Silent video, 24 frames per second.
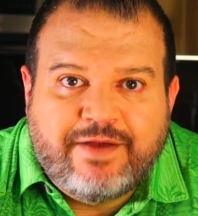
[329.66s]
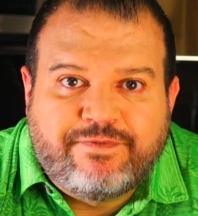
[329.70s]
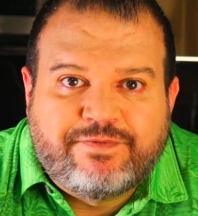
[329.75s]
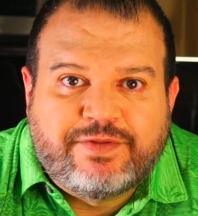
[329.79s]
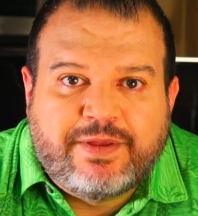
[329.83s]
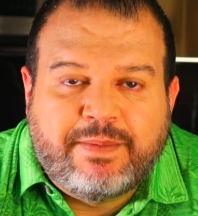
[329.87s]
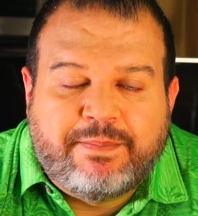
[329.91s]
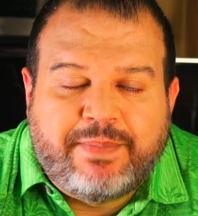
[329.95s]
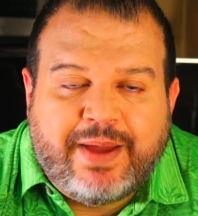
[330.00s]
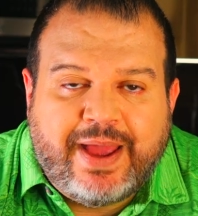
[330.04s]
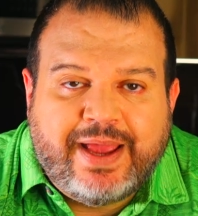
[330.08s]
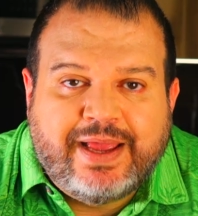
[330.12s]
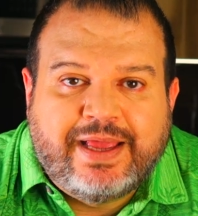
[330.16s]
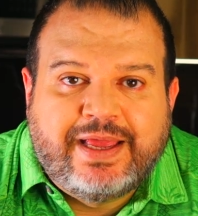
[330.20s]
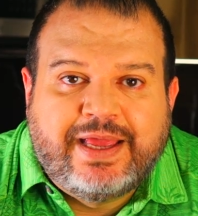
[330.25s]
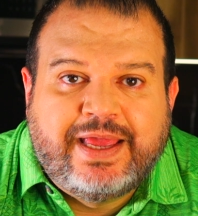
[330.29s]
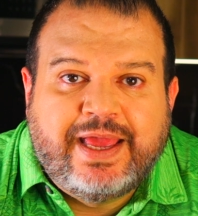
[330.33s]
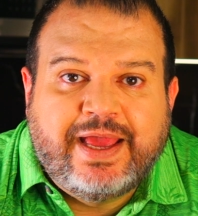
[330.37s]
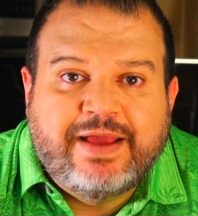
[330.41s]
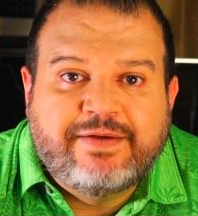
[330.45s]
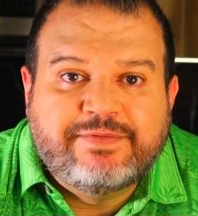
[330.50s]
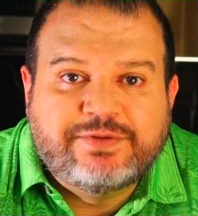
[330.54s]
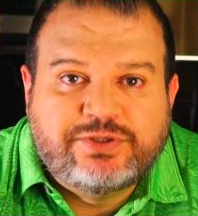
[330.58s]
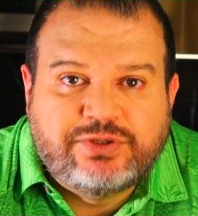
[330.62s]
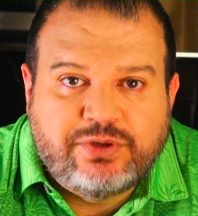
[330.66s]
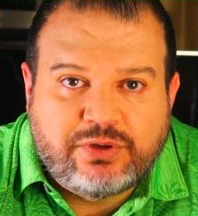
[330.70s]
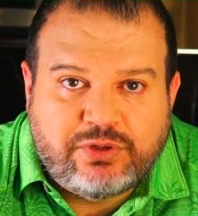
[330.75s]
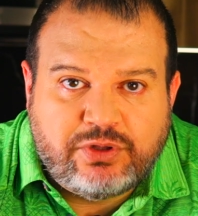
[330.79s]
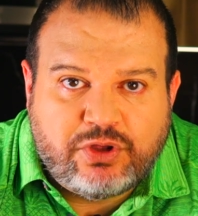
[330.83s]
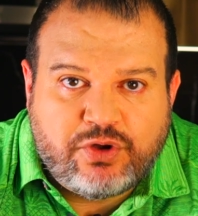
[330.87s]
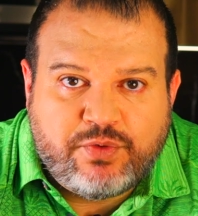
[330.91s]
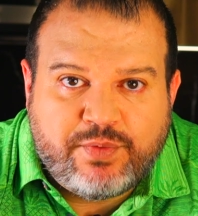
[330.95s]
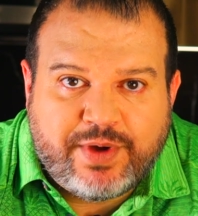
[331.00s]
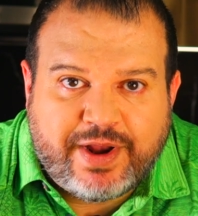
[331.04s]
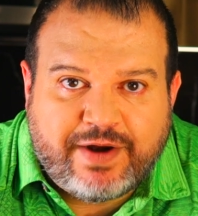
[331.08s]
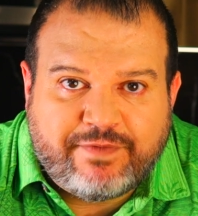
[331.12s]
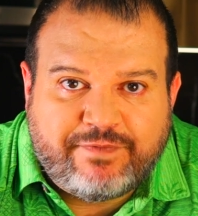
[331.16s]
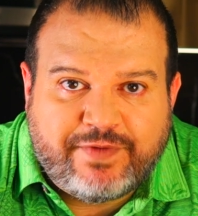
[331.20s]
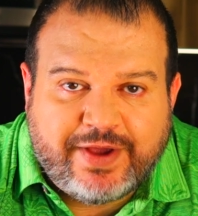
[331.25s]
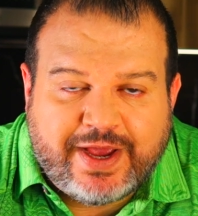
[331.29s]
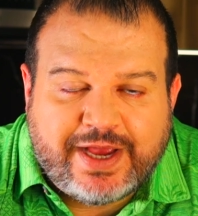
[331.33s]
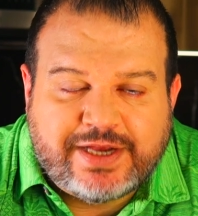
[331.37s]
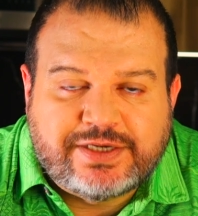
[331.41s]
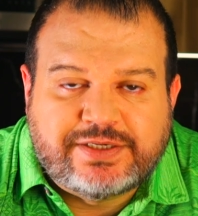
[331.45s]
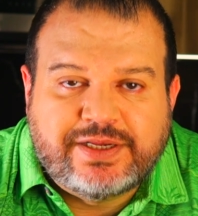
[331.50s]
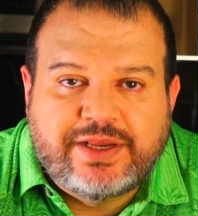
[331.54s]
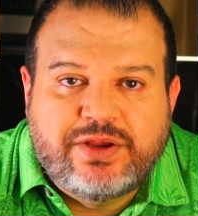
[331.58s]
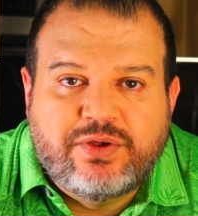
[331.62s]
if the bank gives you a loan
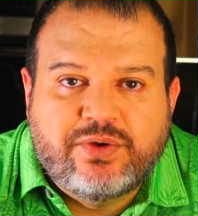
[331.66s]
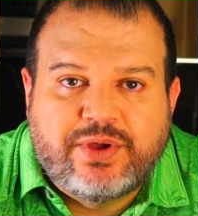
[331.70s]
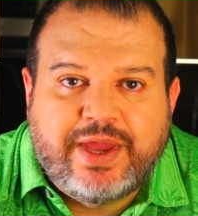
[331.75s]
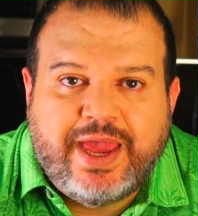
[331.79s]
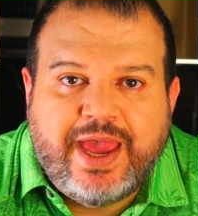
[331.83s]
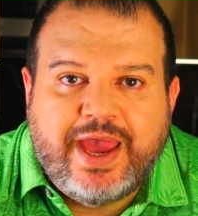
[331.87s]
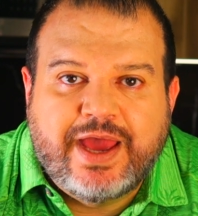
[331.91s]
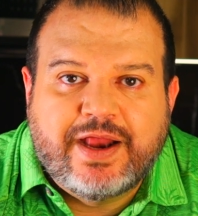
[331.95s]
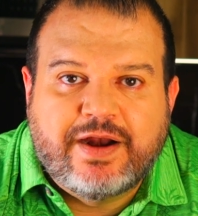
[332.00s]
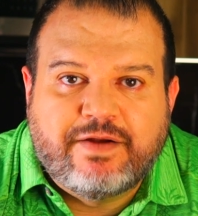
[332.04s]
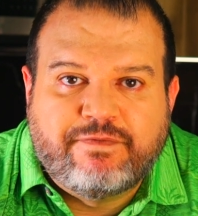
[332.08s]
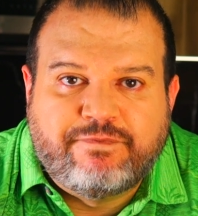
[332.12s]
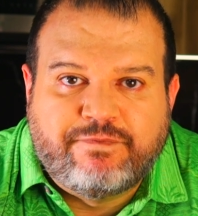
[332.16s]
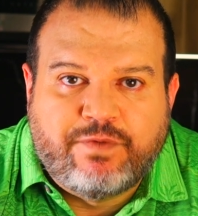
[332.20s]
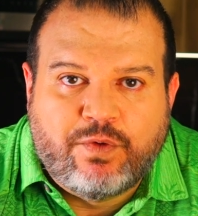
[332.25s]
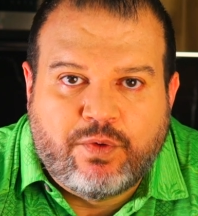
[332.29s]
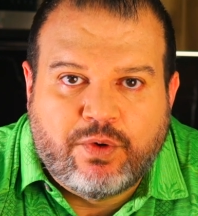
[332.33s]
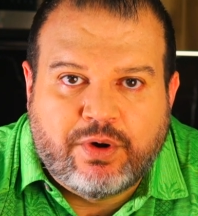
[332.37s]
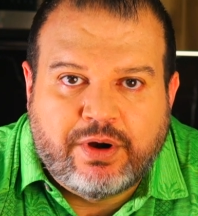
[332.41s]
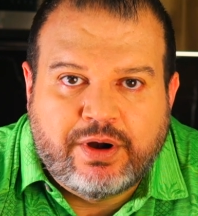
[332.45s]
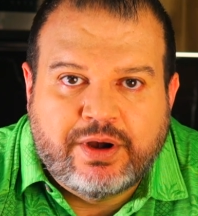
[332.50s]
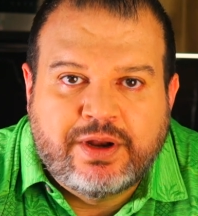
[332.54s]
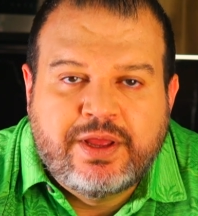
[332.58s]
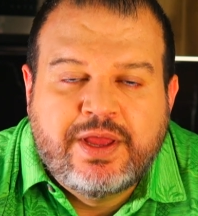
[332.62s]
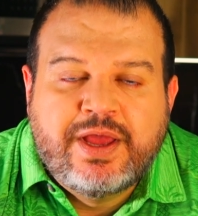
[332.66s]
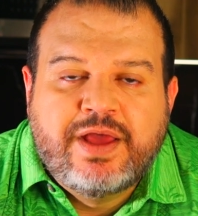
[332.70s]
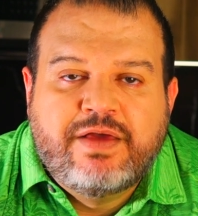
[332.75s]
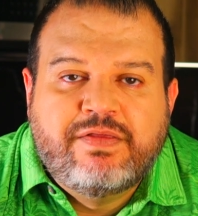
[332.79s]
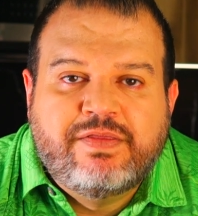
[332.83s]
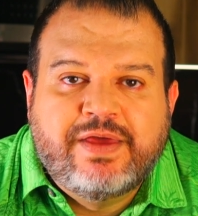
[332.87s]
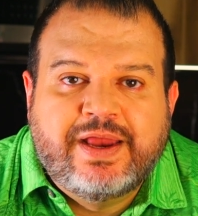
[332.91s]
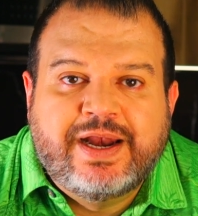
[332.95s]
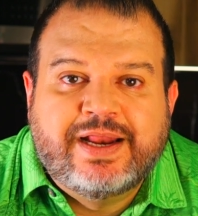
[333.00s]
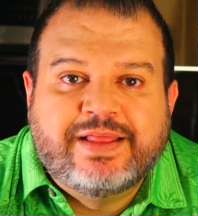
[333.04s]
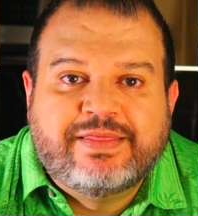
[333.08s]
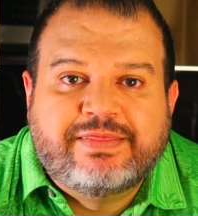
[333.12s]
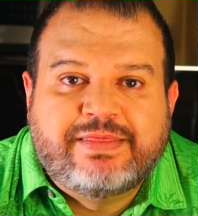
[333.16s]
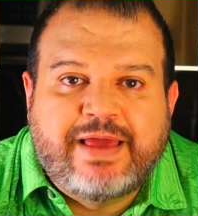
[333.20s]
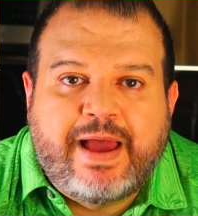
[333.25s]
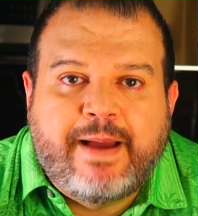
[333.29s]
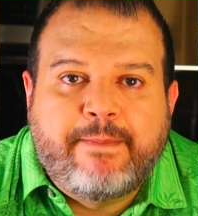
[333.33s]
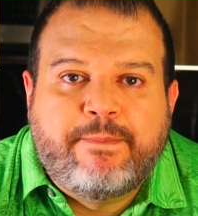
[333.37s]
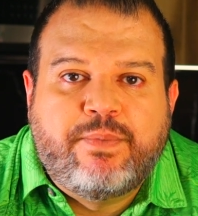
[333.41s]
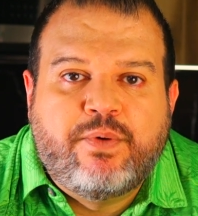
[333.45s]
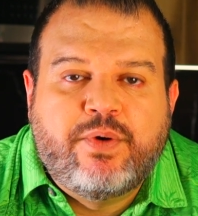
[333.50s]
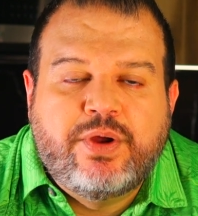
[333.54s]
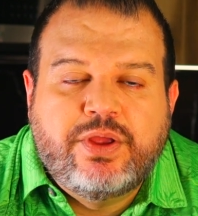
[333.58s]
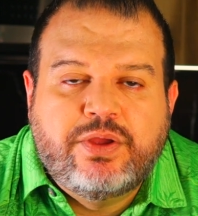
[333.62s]
modification you can't afford, then at
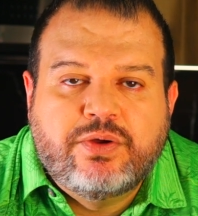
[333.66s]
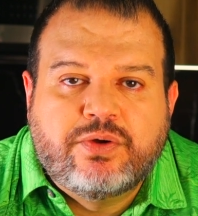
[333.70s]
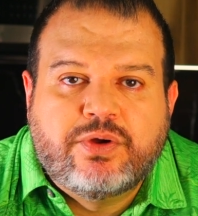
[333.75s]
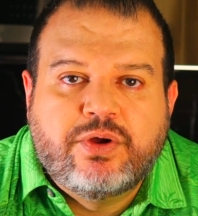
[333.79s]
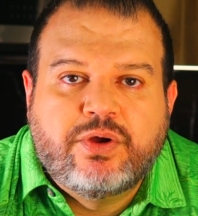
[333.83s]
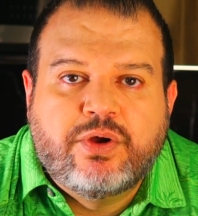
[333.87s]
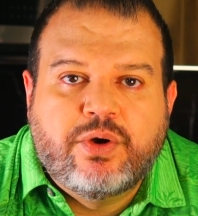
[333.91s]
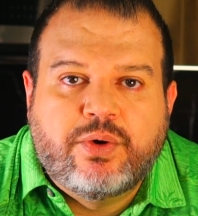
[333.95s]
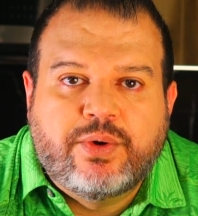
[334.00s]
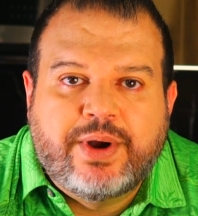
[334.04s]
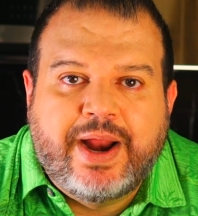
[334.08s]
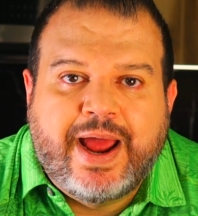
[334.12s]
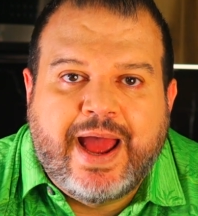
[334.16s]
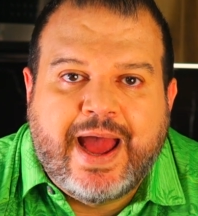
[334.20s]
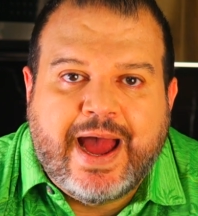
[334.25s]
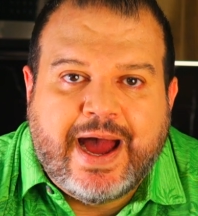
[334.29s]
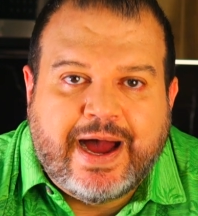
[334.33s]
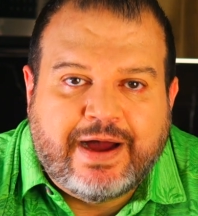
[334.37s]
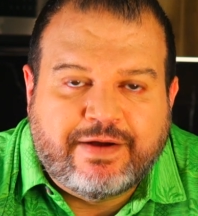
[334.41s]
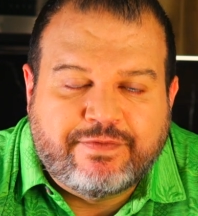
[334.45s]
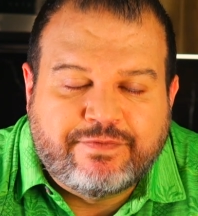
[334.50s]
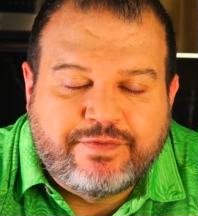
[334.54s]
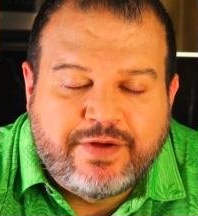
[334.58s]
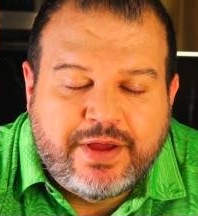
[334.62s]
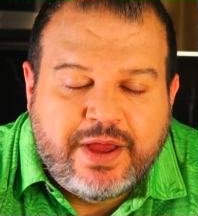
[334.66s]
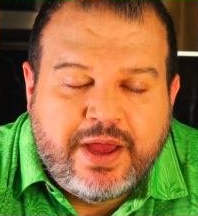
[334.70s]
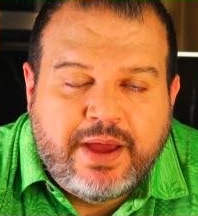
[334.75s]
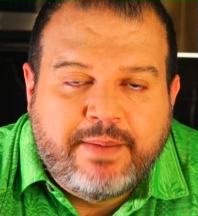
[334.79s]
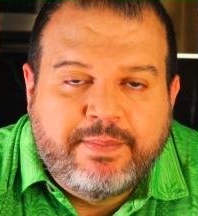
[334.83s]
that point you can go to HAF,